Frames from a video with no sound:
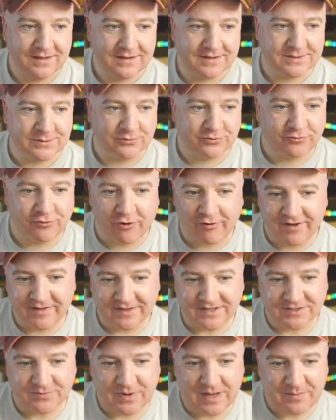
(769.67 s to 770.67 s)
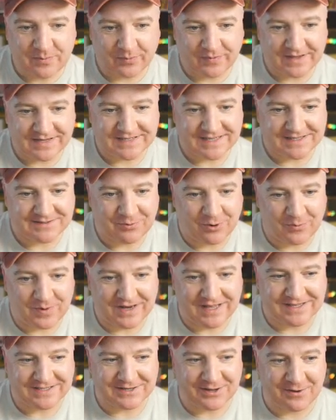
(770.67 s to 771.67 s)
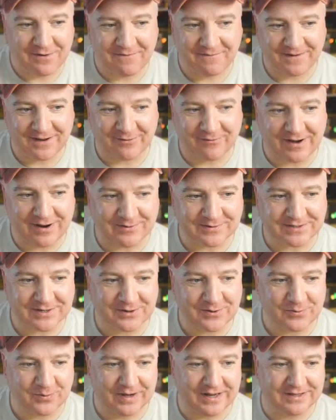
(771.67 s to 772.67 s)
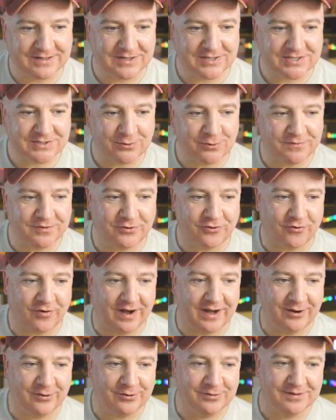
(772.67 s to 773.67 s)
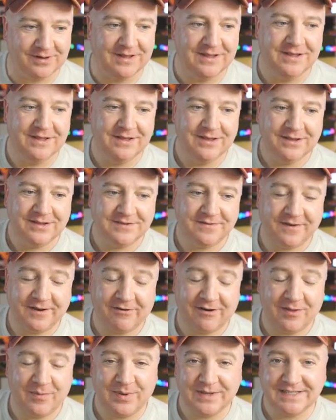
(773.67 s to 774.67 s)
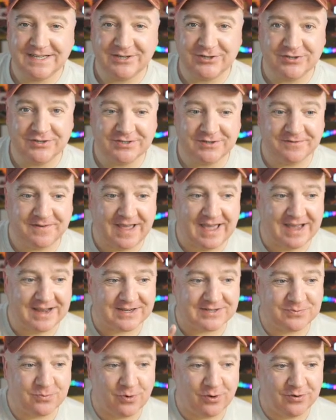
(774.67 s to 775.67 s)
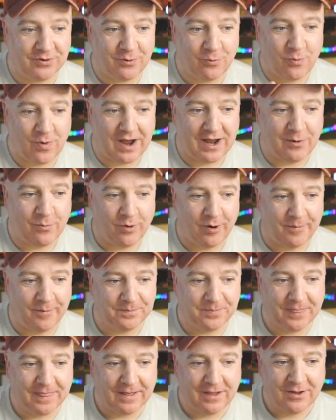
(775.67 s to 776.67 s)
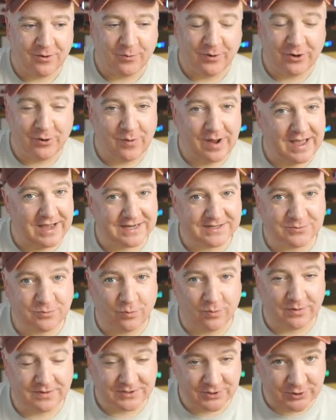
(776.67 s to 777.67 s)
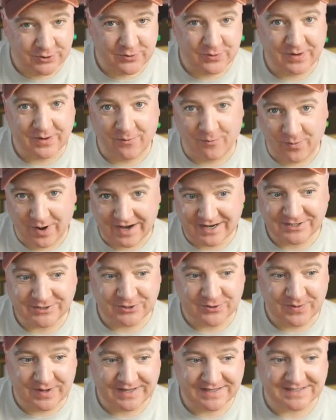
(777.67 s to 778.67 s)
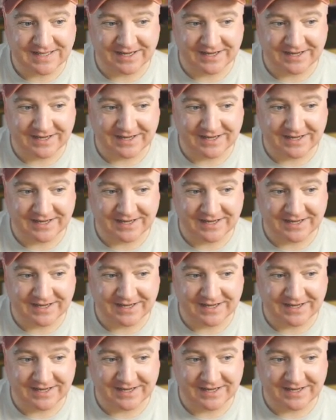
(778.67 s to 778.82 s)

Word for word: So drawing the sweep, this is what we need to figure out. We need to solve the triangle to figure out the positions of x1, y1. We know what x2, y2 is.